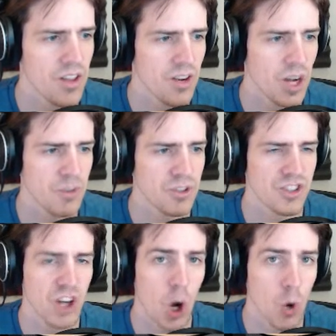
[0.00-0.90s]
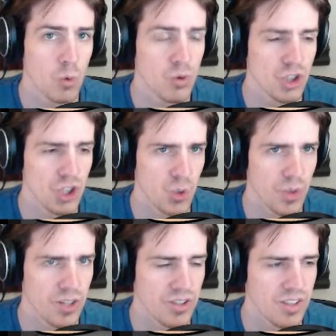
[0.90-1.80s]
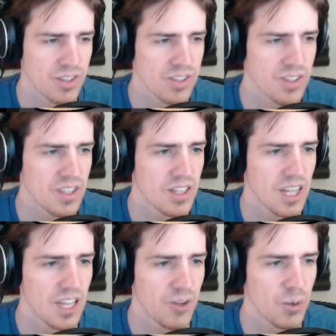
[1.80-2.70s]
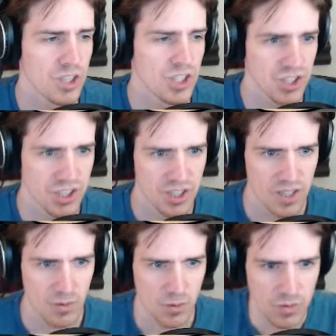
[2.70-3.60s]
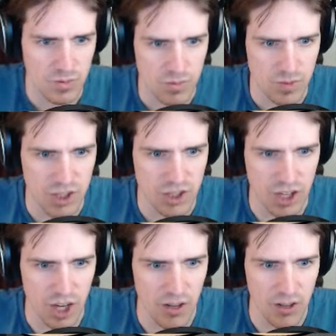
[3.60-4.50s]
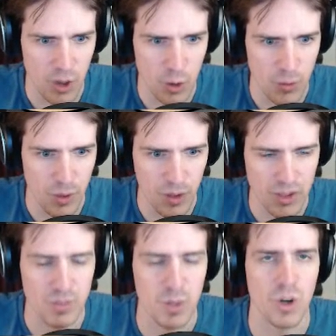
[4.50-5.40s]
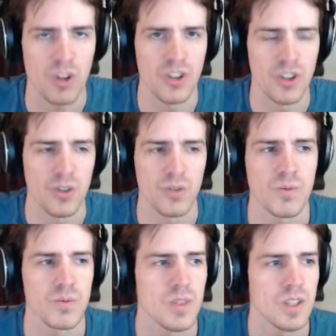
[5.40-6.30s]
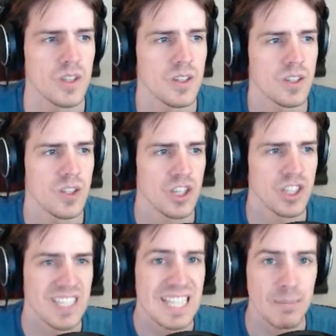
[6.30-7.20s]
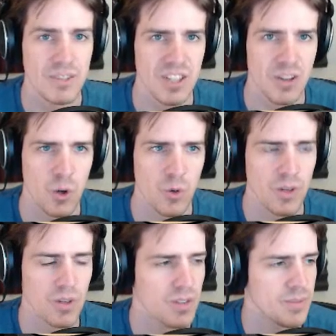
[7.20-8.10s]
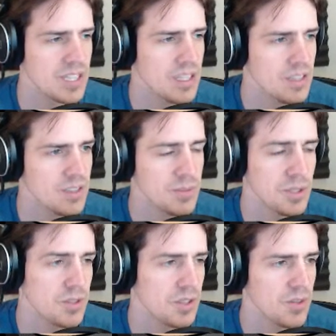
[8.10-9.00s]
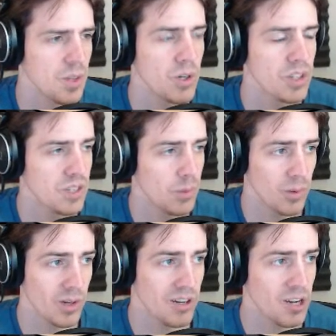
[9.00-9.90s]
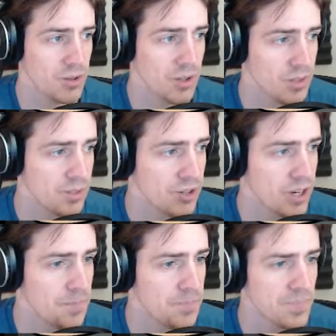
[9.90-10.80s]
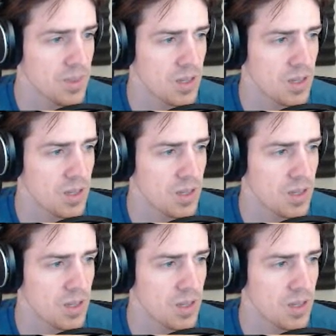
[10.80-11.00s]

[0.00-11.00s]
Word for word: The other option is to own your weirdness. Like if you were to just stare at the oatmeal and somebody walked in at you. You could just keep staring at the oatmeal. It'd be, it'd be, you know, they wouldn't, they wouldn't want to interact with you. It'd be great.